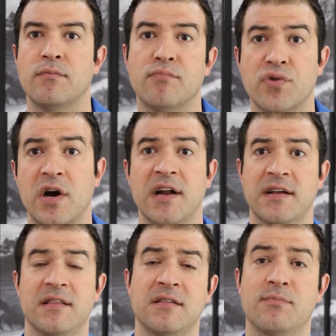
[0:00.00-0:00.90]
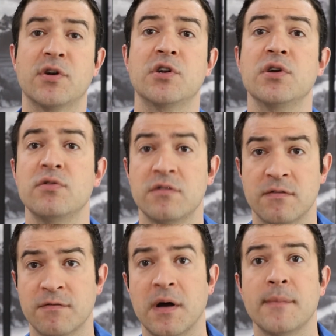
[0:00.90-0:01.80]
product that's produced
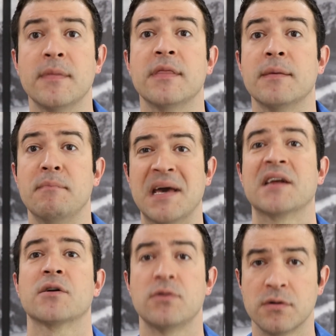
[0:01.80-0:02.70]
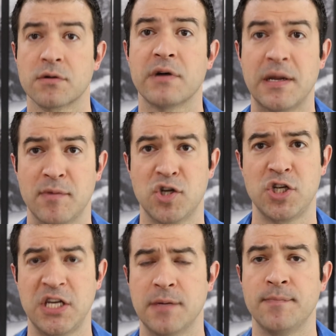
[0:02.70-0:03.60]
from the medical grade
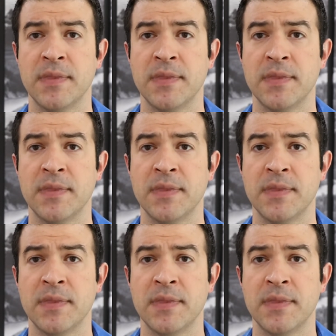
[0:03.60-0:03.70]
machine.